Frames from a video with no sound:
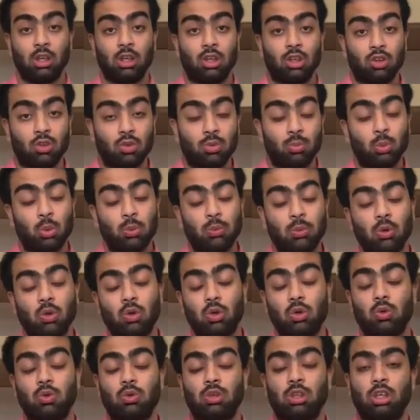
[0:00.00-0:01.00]
So moving
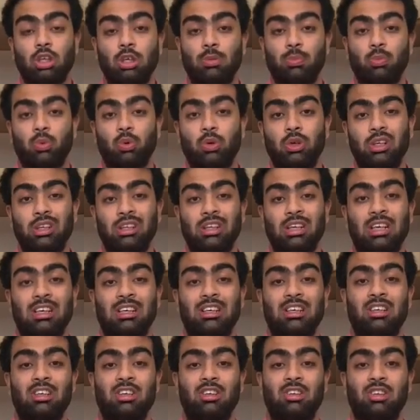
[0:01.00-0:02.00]
on to third point, that
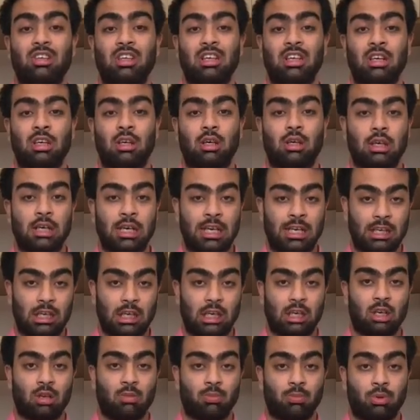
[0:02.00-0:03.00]
is NI
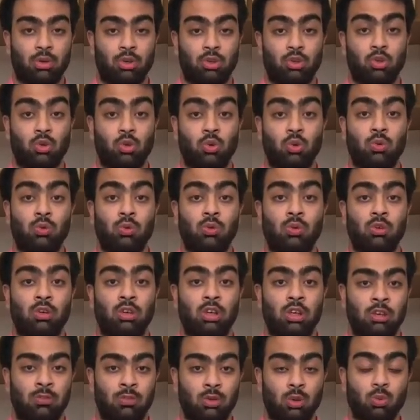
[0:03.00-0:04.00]
number. So
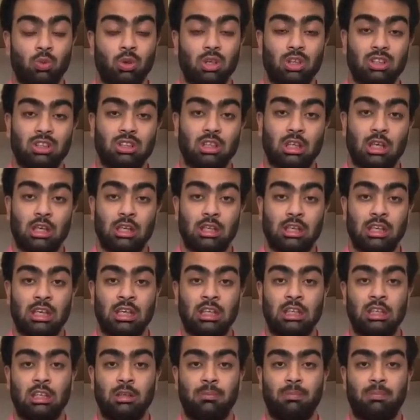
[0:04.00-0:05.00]
if you want to start
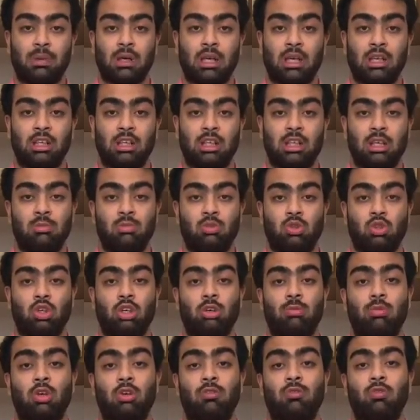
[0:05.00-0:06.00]
any part-time
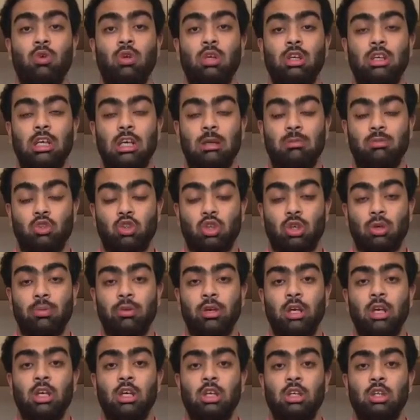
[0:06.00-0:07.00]
job or full-time job,
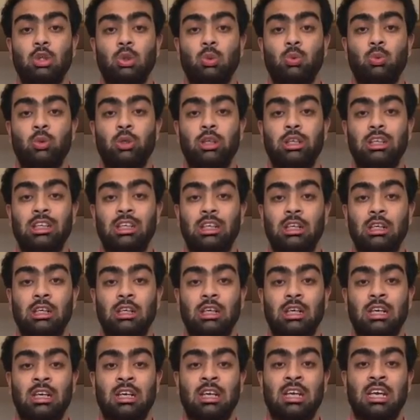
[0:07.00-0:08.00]
you would need
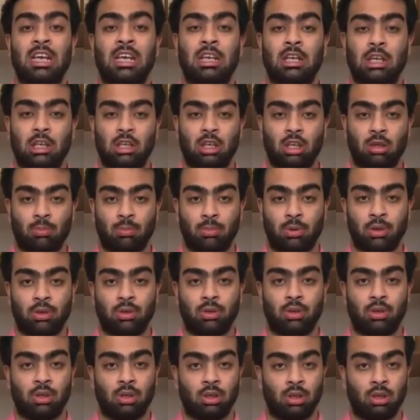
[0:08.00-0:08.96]
an NI number